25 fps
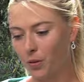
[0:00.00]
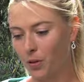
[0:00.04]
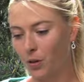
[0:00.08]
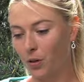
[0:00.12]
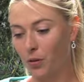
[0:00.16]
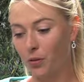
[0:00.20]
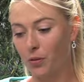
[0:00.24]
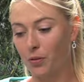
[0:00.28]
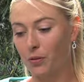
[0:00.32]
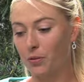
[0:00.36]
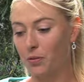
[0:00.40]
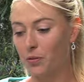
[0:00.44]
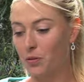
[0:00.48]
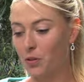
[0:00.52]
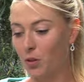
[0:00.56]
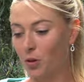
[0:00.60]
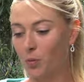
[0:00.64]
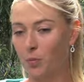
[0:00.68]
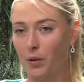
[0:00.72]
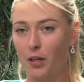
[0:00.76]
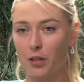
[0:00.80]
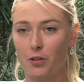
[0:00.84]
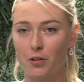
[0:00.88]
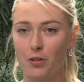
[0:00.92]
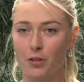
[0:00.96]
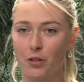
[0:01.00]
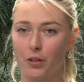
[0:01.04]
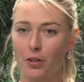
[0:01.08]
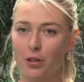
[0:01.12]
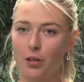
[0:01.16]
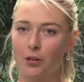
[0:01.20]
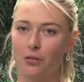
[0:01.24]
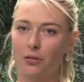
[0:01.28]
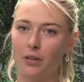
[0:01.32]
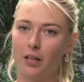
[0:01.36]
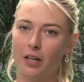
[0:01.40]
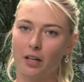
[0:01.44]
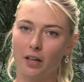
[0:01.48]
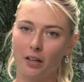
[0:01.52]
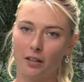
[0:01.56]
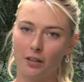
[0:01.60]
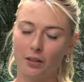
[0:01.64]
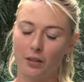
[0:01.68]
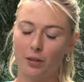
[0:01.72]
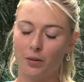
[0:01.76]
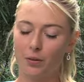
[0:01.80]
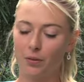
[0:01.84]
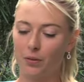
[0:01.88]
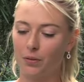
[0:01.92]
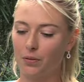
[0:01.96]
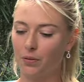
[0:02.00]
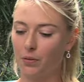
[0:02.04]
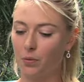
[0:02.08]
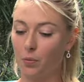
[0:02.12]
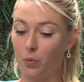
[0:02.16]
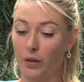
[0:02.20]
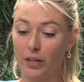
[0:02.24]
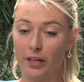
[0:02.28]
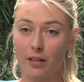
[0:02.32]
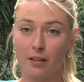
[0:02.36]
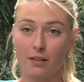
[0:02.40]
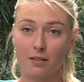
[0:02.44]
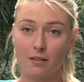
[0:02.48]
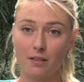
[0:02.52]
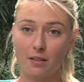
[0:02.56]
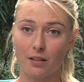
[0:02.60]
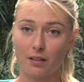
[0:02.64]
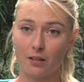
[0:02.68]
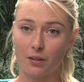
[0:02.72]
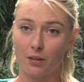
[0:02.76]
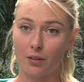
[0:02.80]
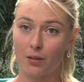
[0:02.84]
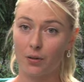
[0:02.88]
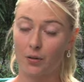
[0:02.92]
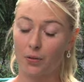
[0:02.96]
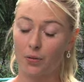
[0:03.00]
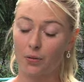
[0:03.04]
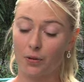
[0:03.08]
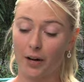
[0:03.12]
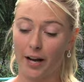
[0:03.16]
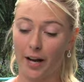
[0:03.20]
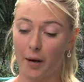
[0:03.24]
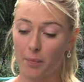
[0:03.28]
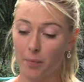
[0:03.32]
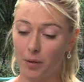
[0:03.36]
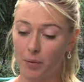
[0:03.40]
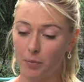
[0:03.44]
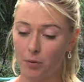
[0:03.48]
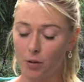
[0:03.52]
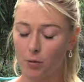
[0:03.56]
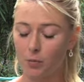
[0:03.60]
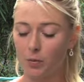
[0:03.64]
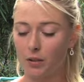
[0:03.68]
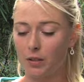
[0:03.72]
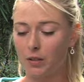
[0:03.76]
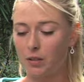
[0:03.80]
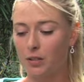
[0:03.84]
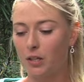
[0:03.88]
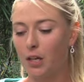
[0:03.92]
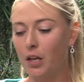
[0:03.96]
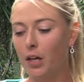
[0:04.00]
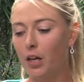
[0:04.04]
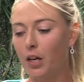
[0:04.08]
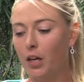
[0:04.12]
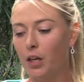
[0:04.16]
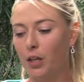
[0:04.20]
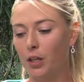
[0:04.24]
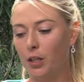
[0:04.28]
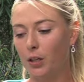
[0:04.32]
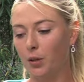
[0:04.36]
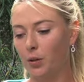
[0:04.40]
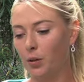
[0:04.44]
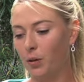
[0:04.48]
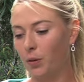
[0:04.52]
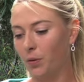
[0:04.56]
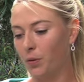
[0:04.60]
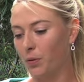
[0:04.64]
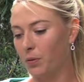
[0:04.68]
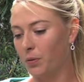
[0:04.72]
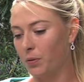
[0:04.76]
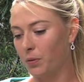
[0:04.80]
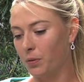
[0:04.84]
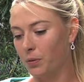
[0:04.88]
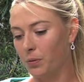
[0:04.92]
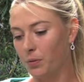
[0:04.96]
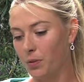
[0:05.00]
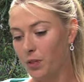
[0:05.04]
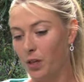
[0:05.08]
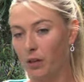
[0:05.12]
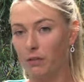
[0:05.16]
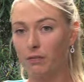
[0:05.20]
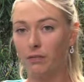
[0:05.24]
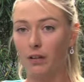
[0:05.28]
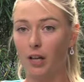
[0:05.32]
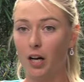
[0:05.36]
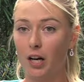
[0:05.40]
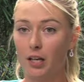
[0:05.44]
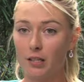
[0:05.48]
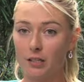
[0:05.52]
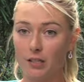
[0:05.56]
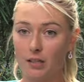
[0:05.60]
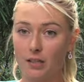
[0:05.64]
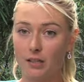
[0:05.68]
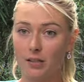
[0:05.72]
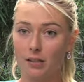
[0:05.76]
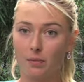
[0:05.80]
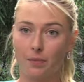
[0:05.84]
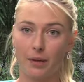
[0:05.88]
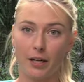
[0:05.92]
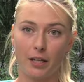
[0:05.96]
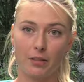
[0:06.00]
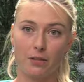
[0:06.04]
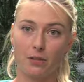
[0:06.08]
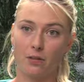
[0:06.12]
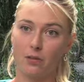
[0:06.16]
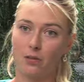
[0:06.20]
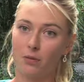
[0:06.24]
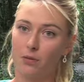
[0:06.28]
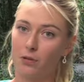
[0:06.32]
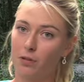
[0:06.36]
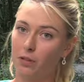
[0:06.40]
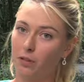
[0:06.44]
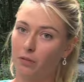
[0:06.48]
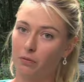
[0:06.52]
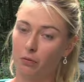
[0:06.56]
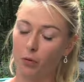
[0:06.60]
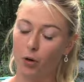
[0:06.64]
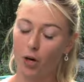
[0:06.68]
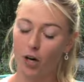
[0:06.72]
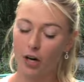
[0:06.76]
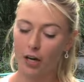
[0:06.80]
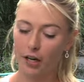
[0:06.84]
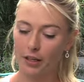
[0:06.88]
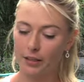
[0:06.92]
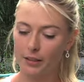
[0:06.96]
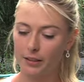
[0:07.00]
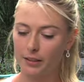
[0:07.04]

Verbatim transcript: go through so much in a career. You go through wins and you go through happy moments. You go through tough losses and matches you should have won